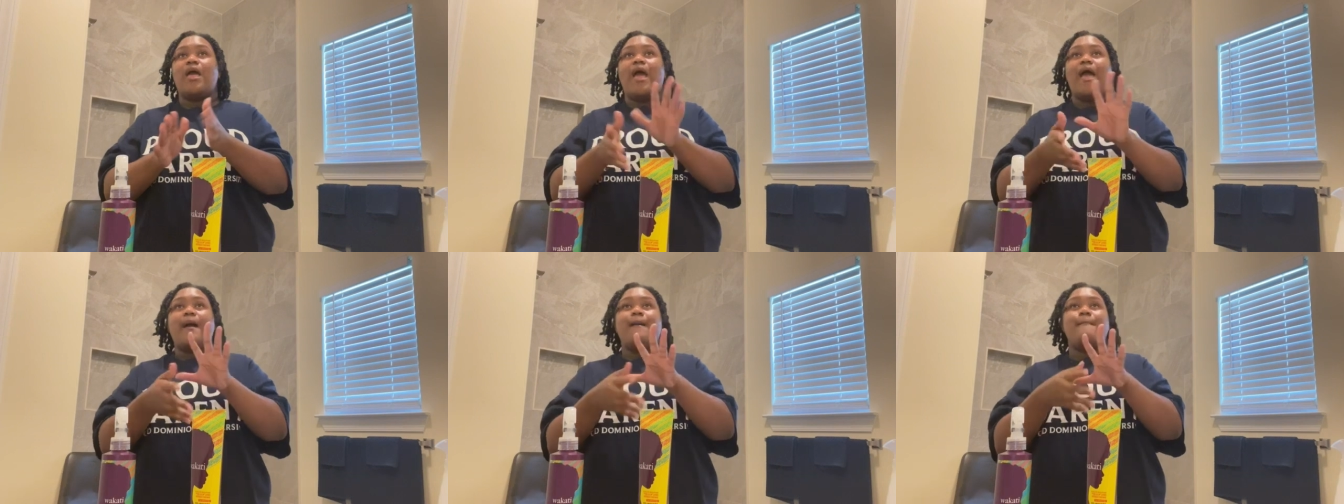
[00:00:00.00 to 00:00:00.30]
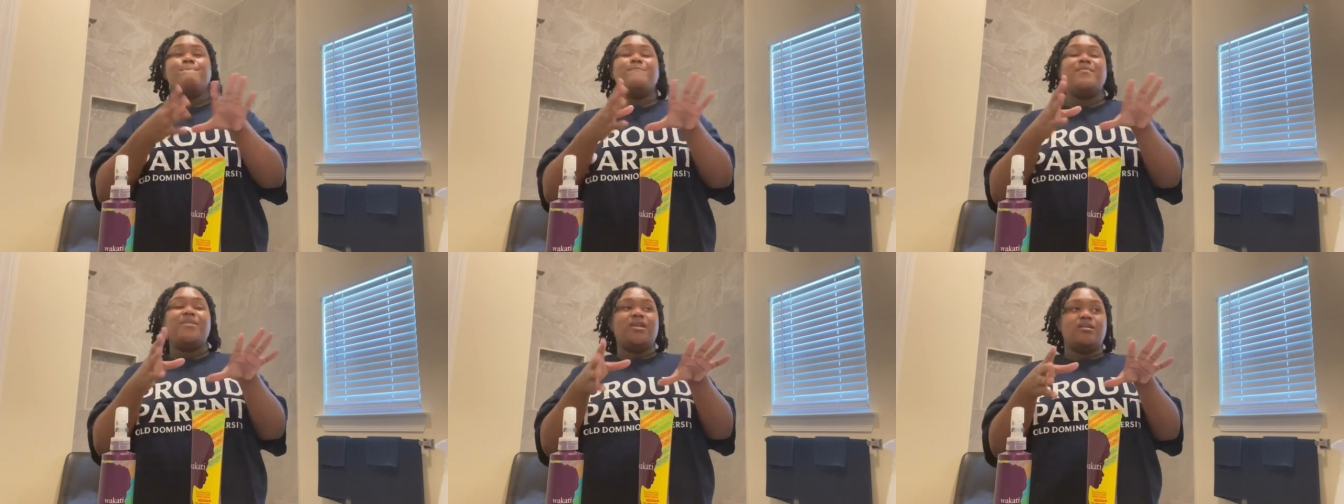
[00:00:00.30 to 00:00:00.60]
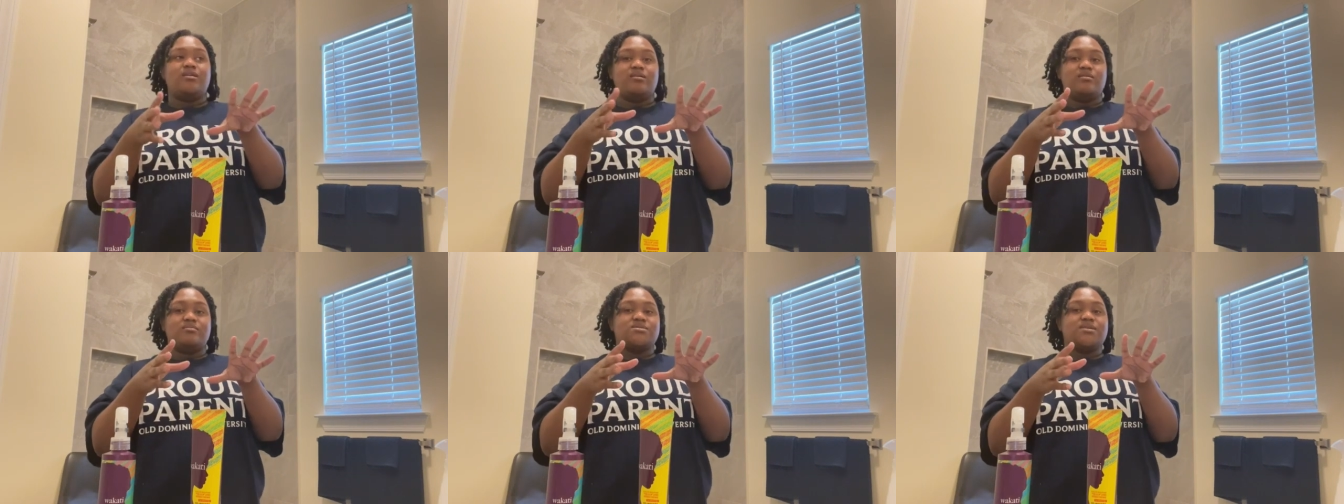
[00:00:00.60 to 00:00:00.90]

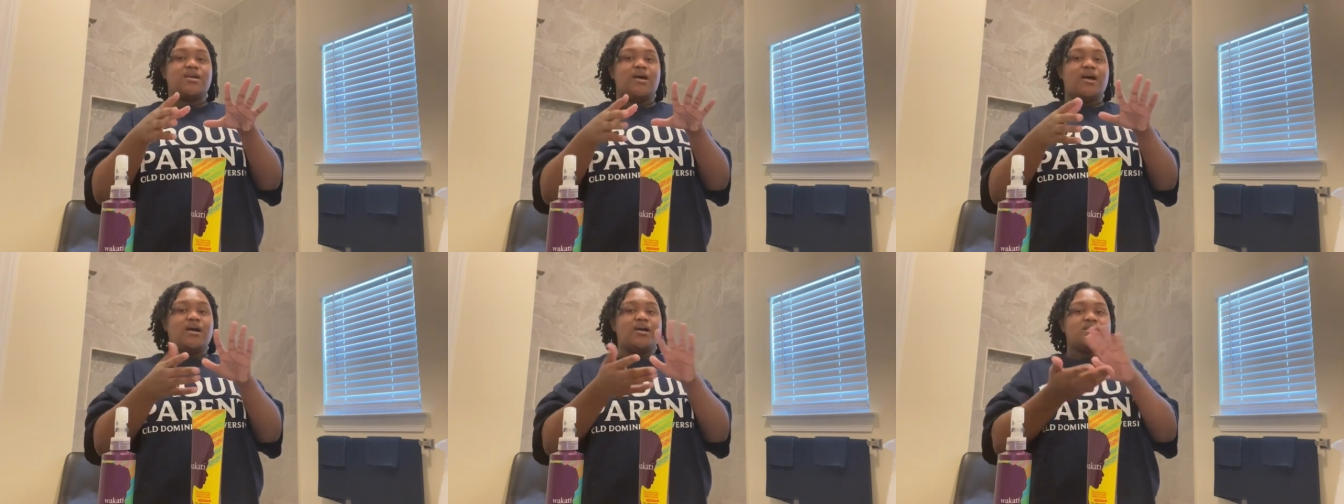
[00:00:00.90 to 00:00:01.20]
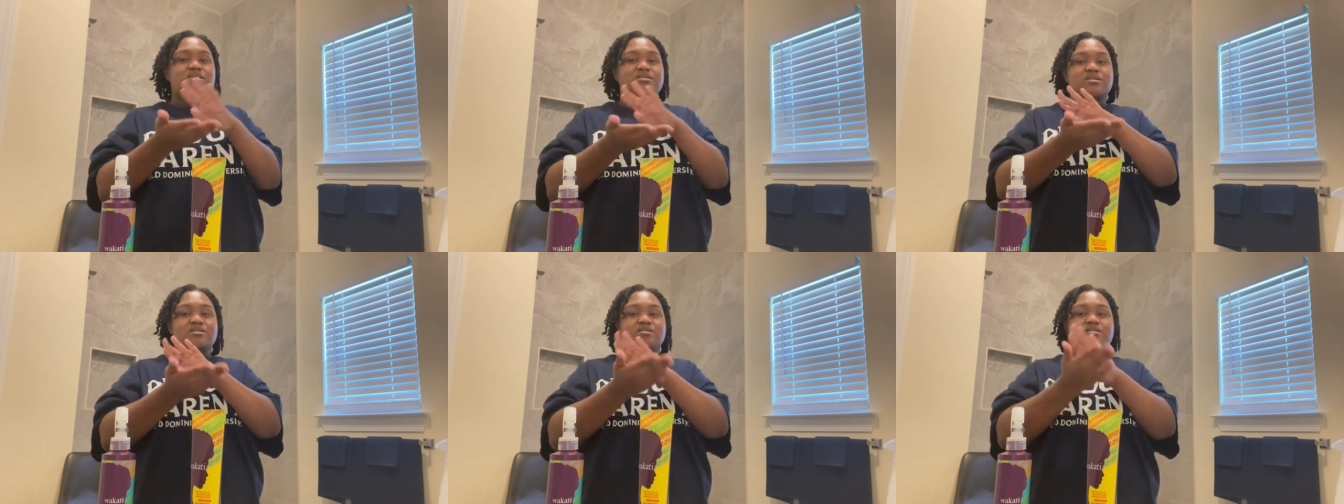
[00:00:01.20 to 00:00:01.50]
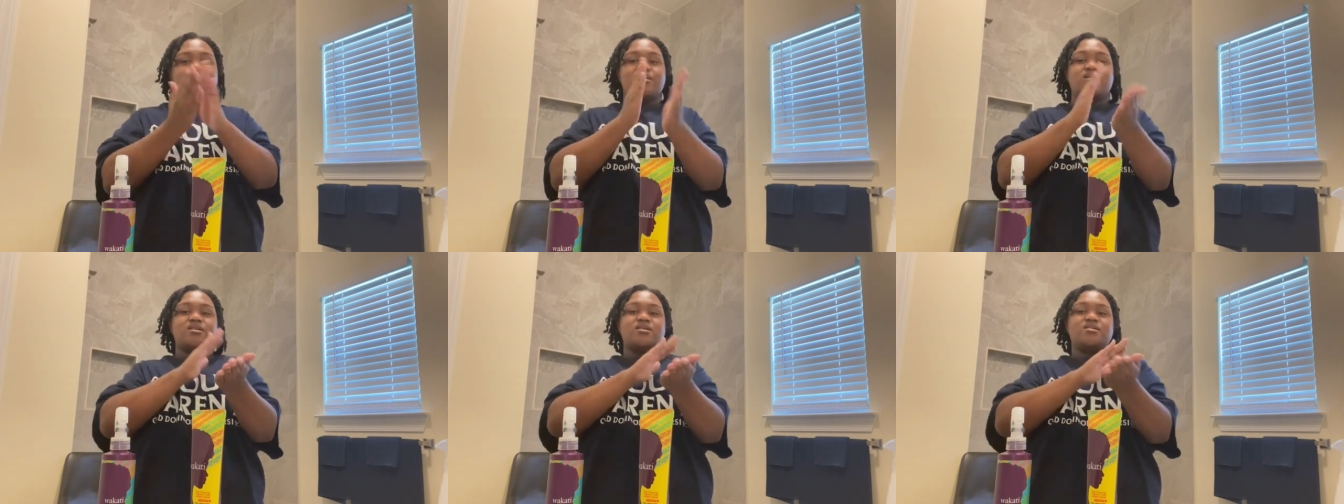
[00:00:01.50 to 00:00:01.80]
medium size
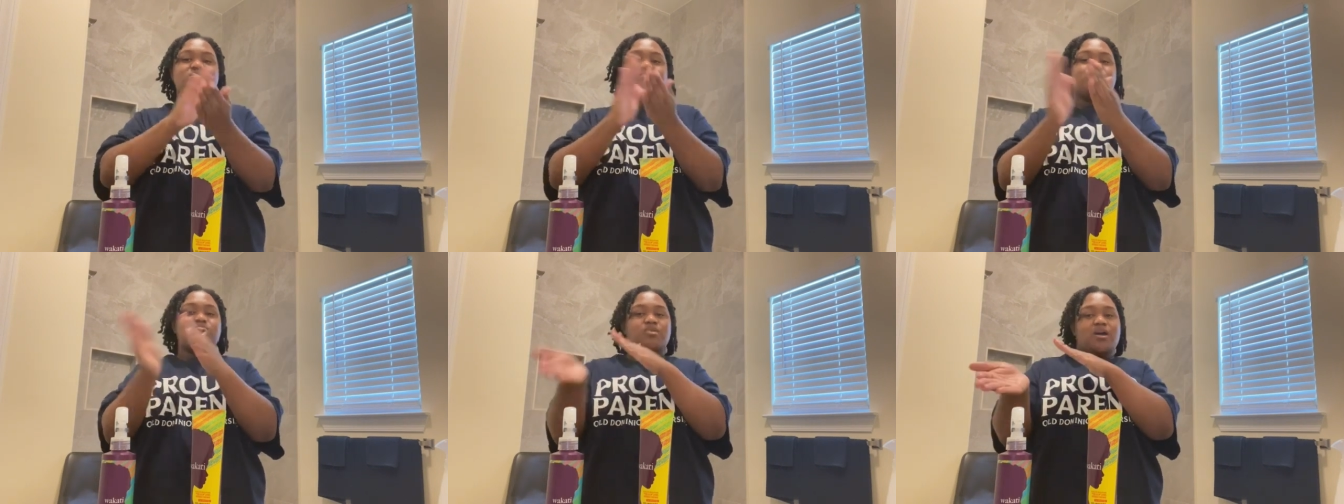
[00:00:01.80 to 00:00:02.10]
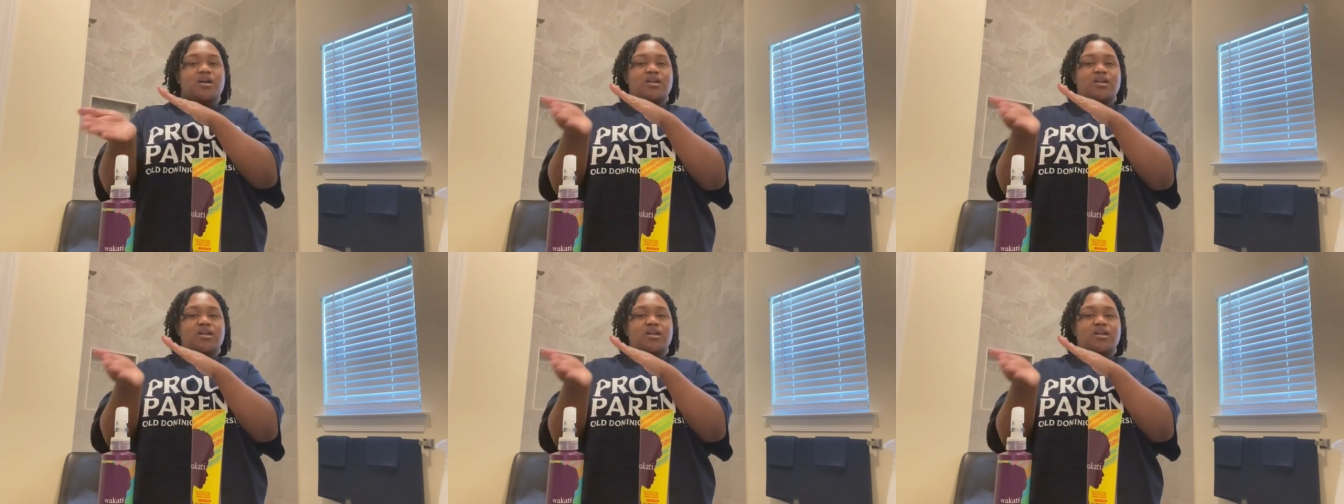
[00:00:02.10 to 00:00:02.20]
and spread